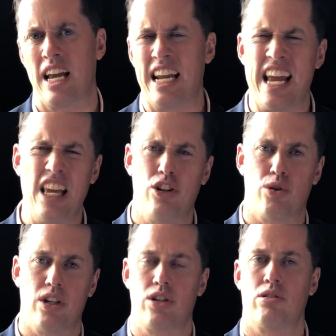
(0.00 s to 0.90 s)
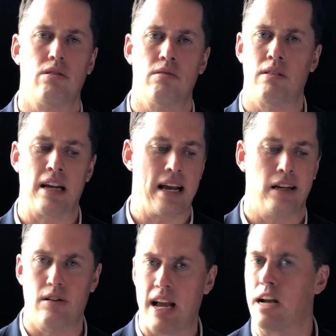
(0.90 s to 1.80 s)
And any traditional eh,
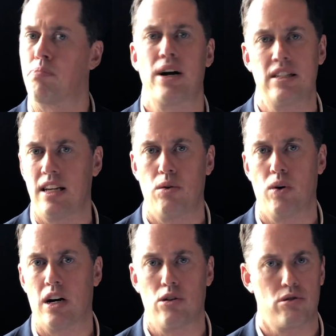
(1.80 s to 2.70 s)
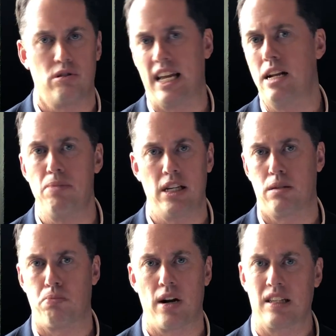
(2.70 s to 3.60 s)
enterprise data warehouse or
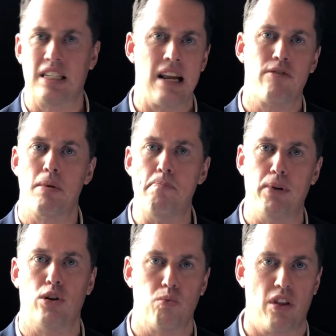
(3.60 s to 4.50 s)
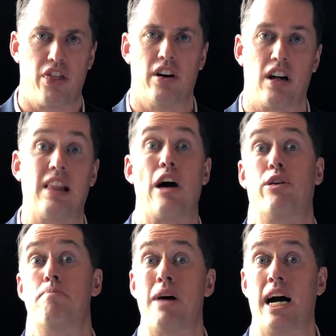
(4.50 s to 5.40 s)
database product has never been built with the
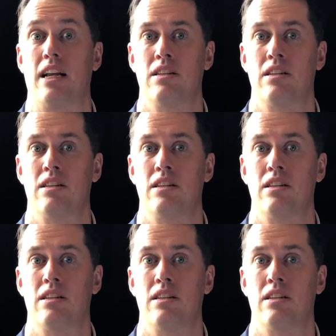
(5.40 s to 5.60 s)
cloud in mind.